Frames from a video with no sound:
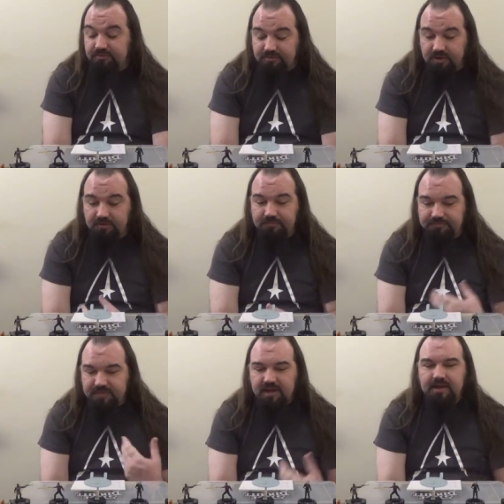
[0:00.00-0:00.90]
So
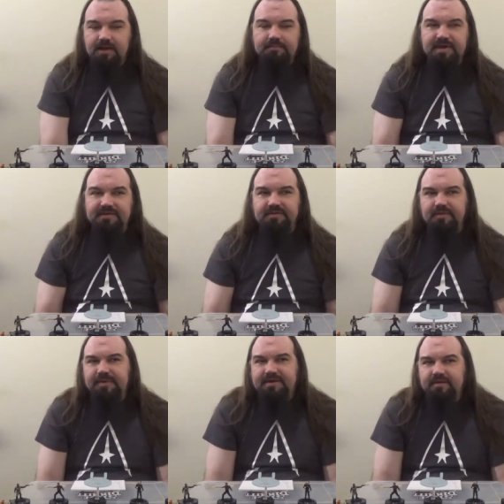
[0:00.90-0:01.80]
base, the
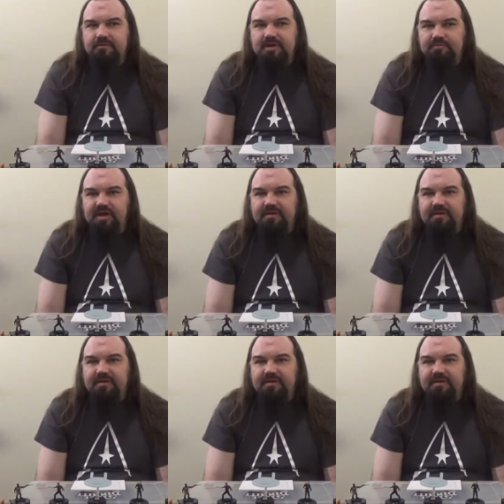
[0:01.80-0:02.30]
ba what it